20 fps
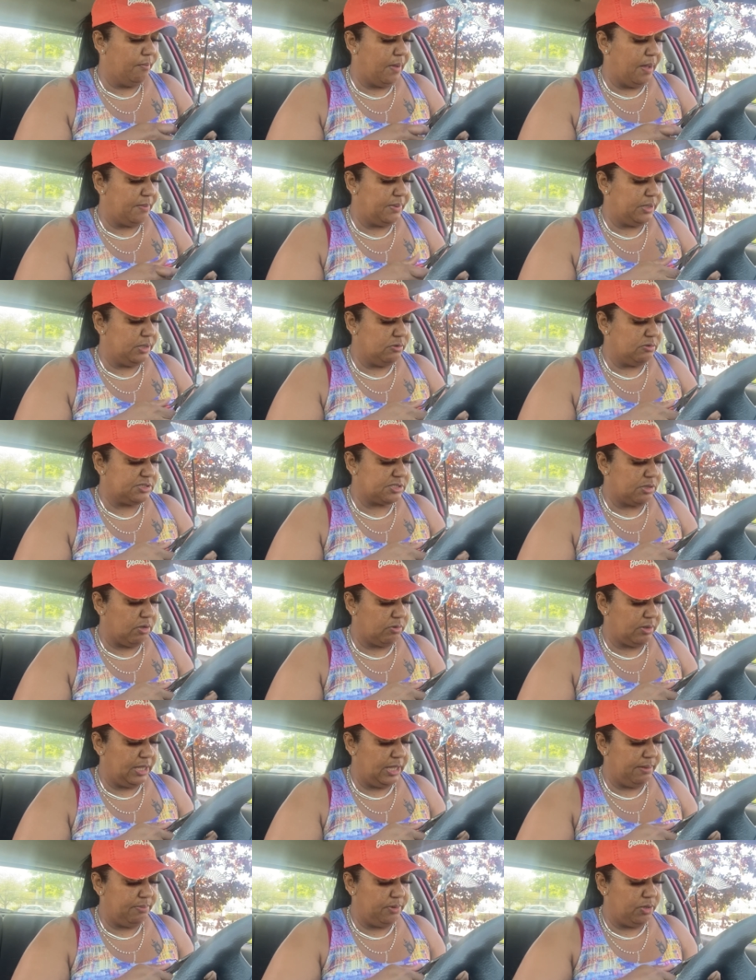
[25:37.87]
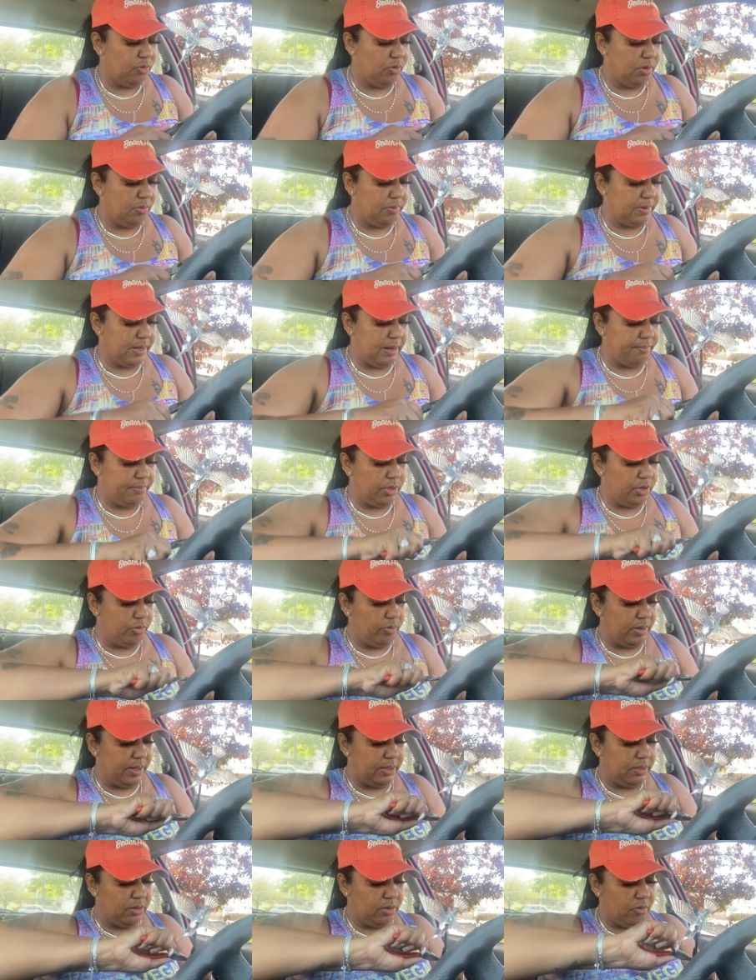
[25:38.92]
Mama Dukes gonna keep doing what I'm
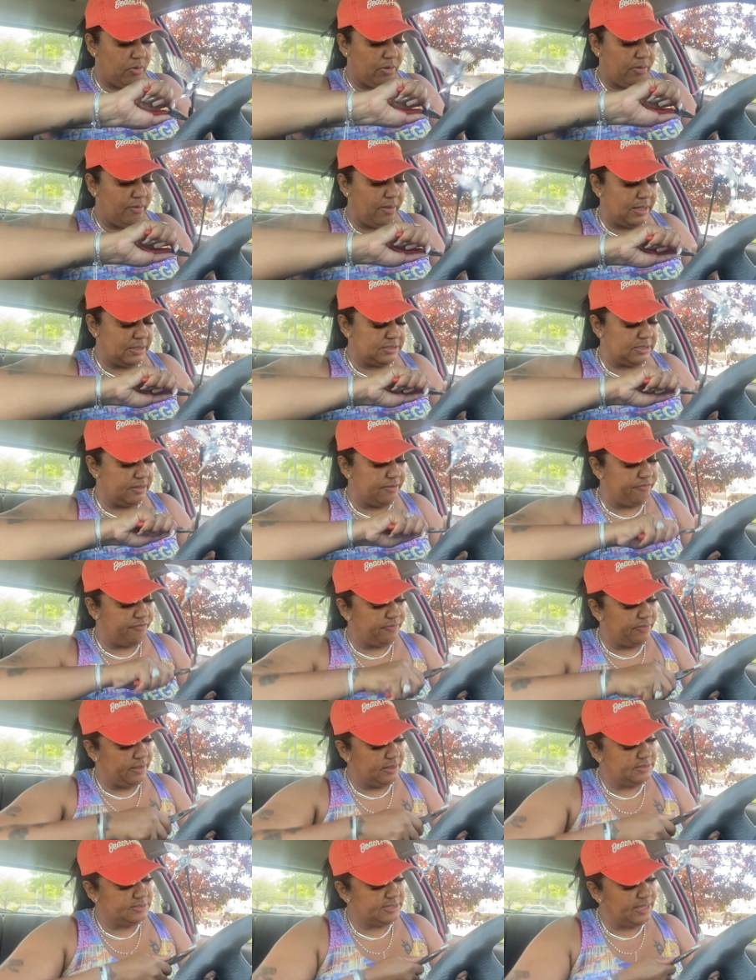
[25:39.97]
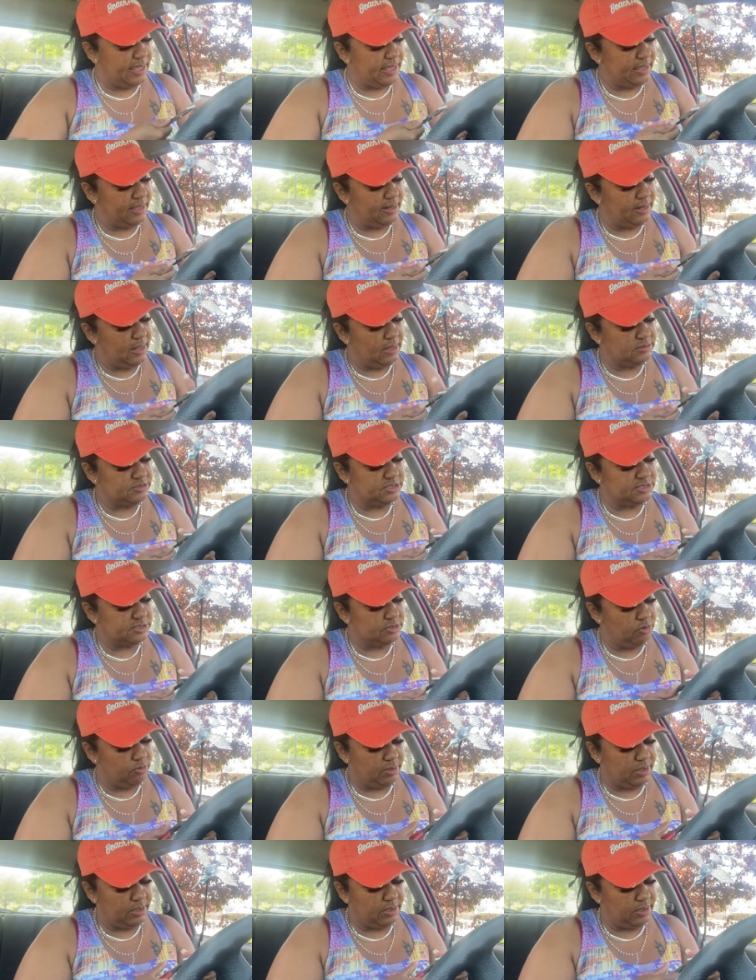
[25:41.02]
doing. You know, I, if they take it, I'll just
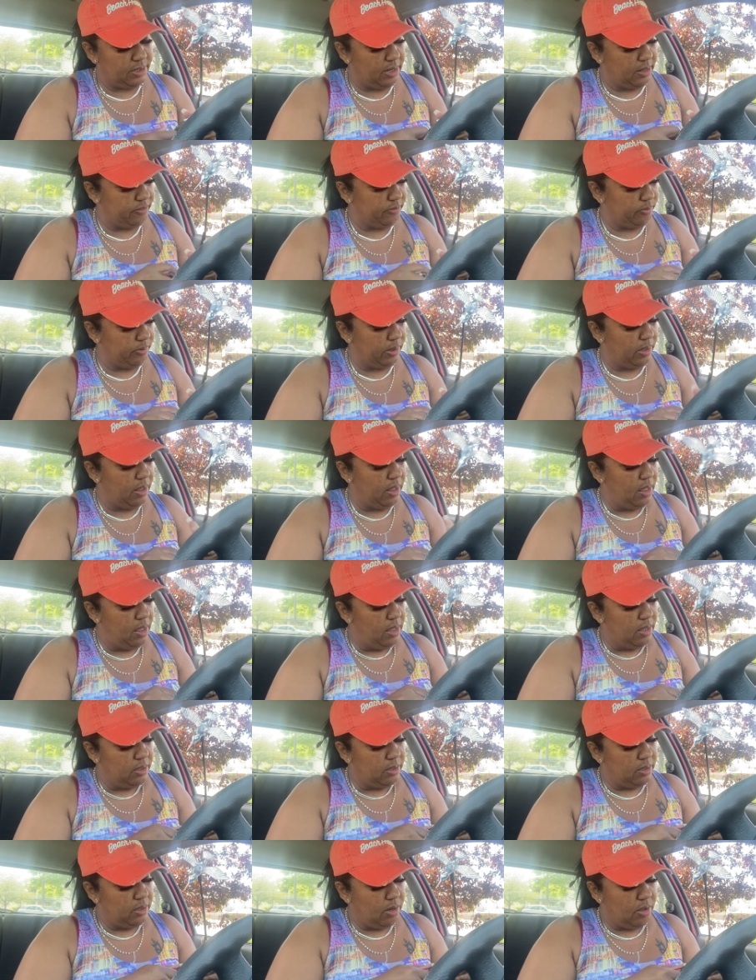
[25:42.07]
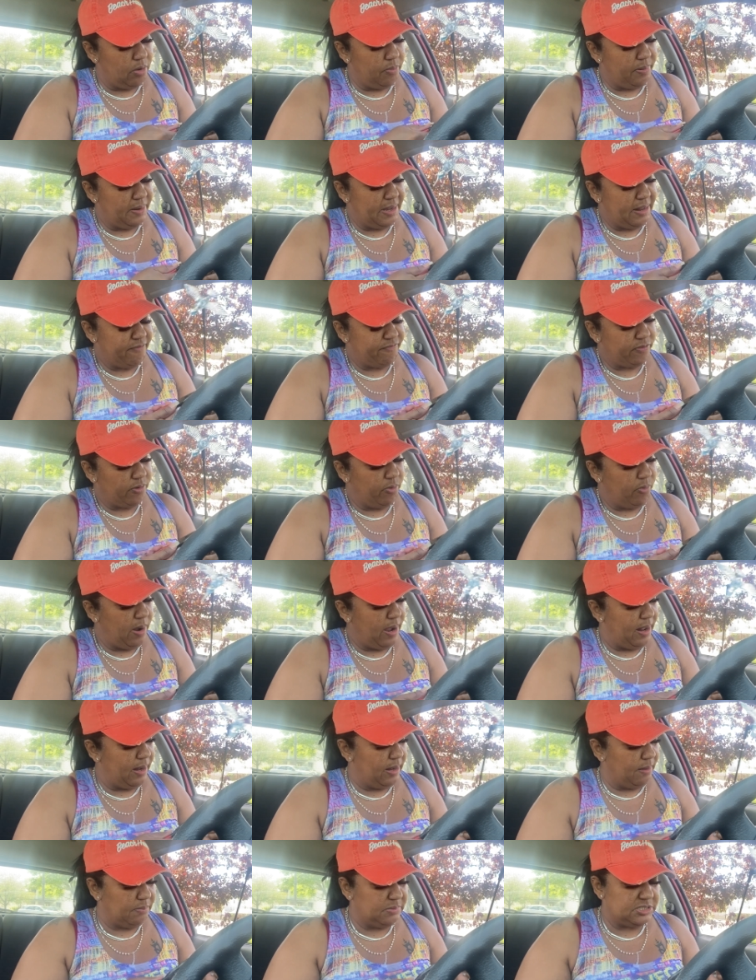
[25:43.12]
go get another one. You know, but after a
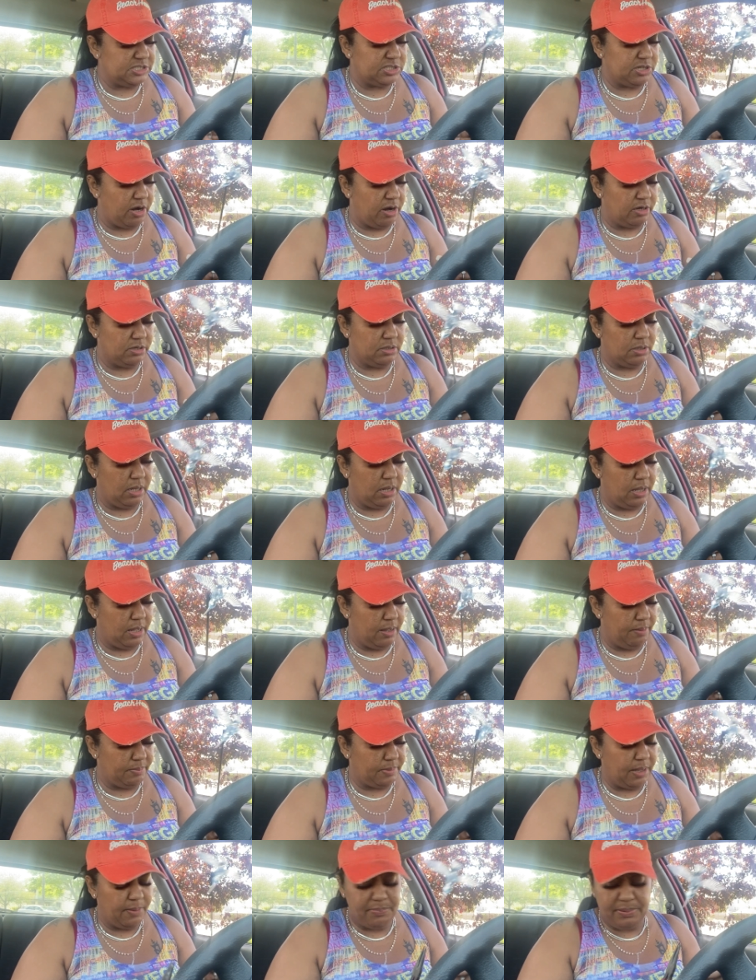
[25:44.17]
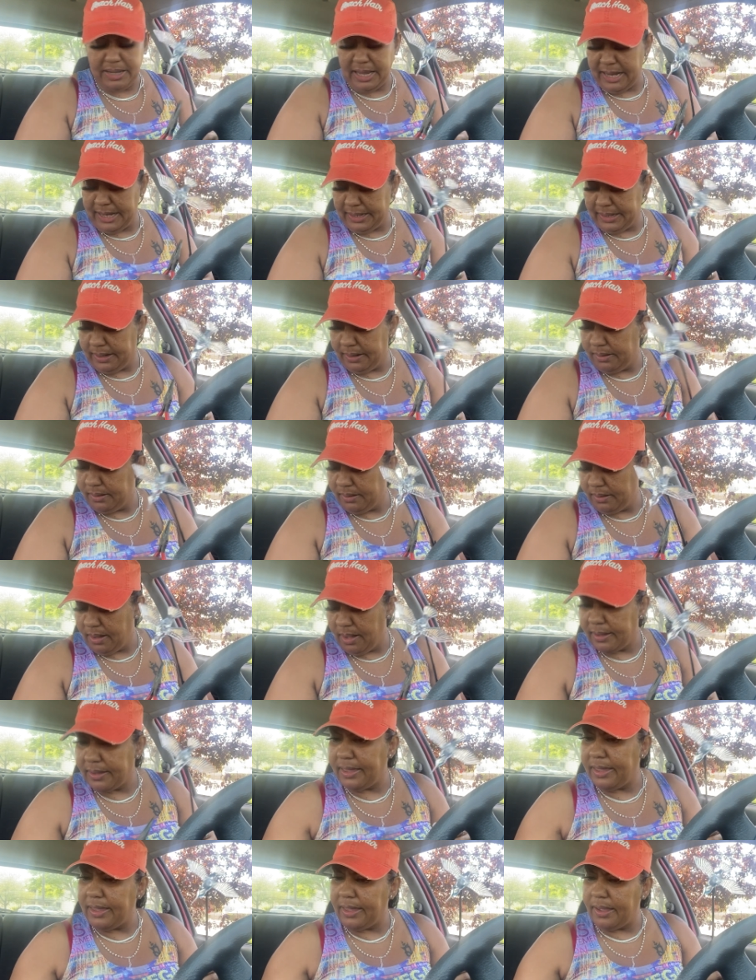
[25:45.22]
while, I'm gonna start um, complaining
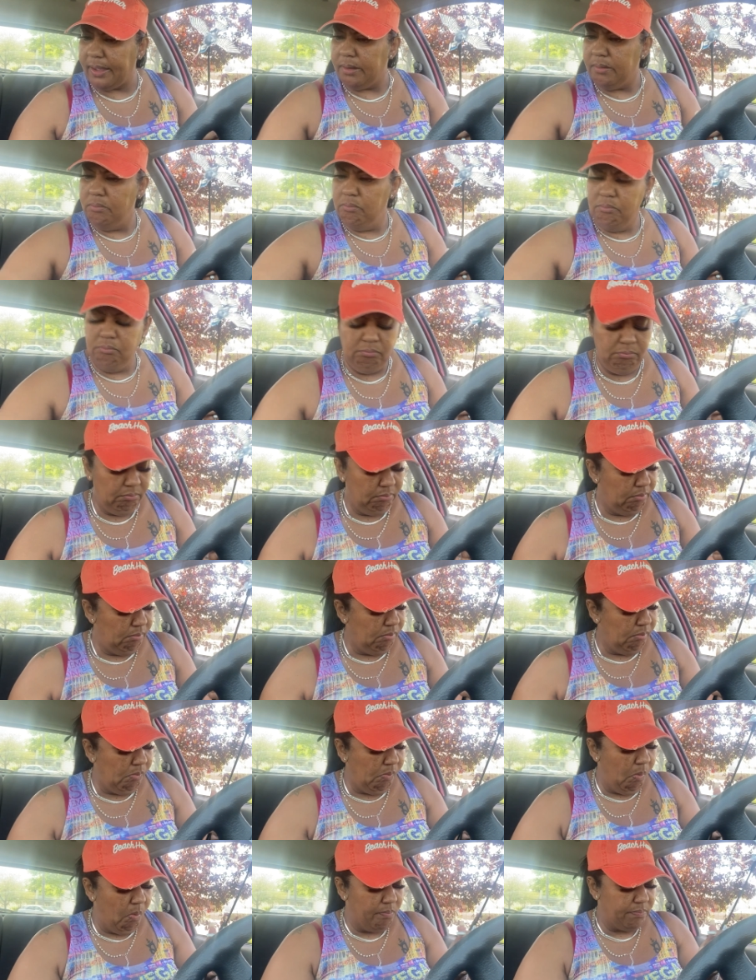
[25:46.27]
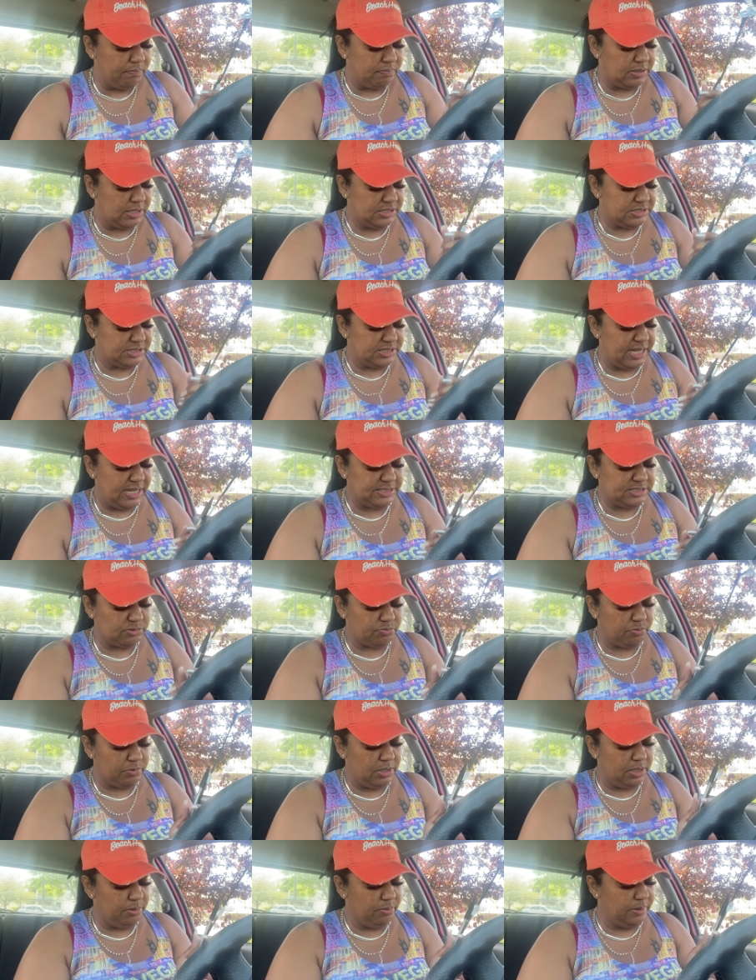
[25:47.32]
again. Cause that's
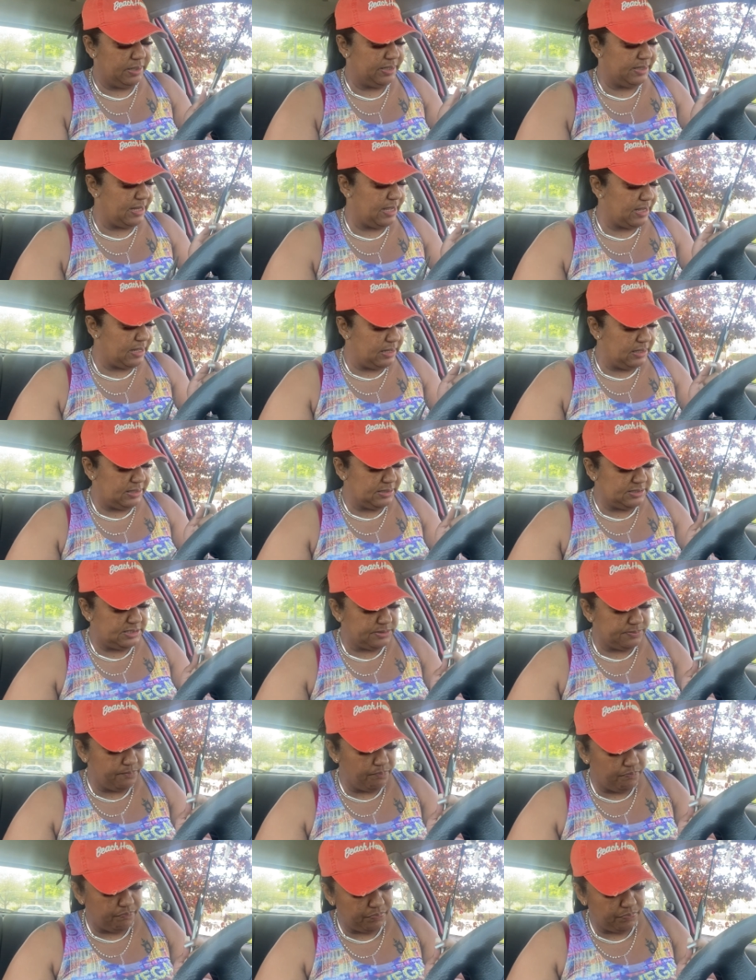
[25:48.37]
really ridiculous.